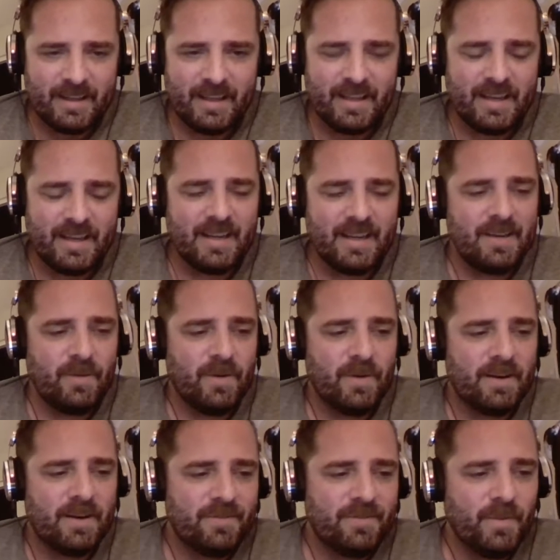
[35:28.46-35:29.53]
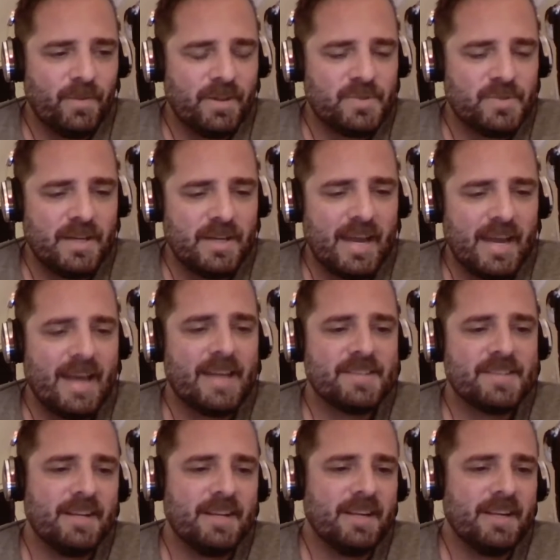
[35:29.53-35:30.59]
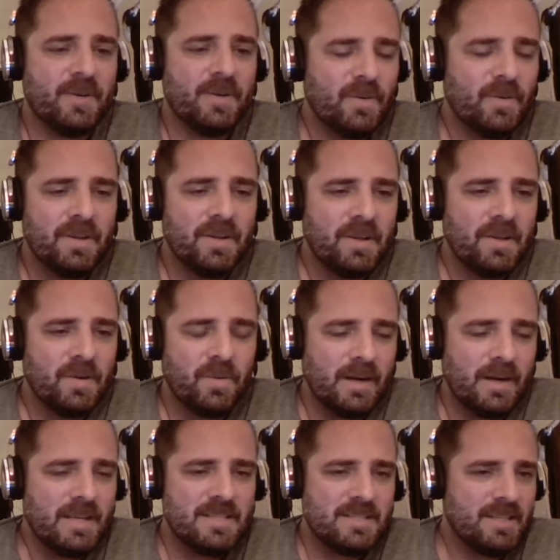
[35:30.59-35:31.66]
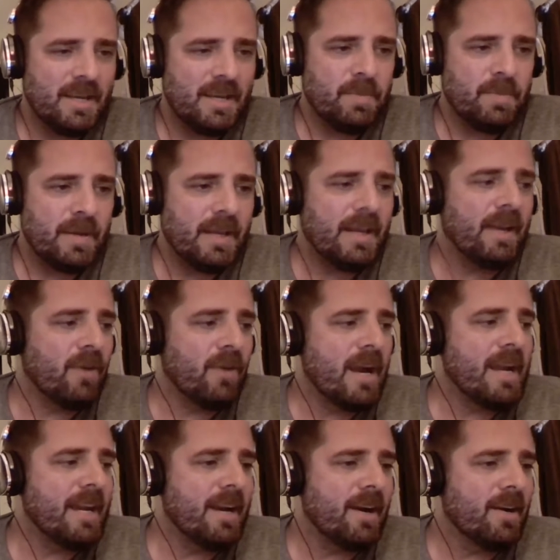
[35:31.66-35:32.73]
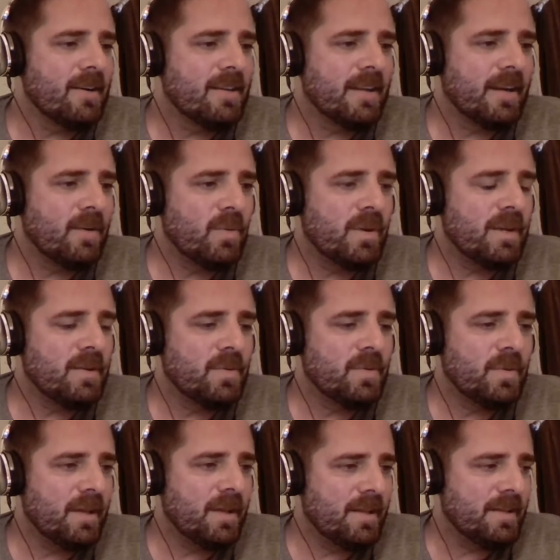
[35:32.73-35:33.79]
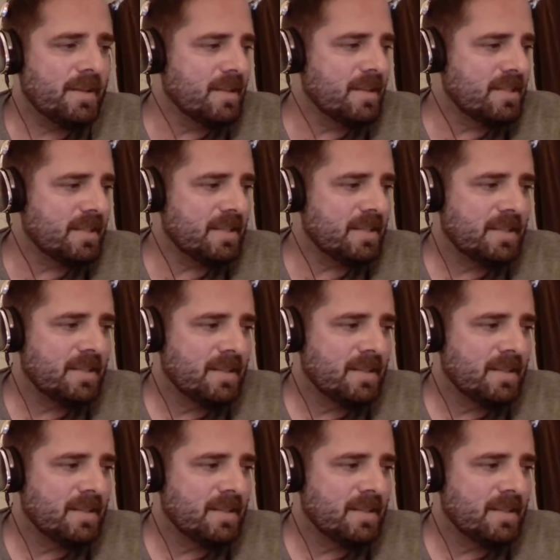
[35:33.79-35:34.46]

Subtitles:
get anywhere unless we ask, like, why does it keep hitting right here? Like, what is it?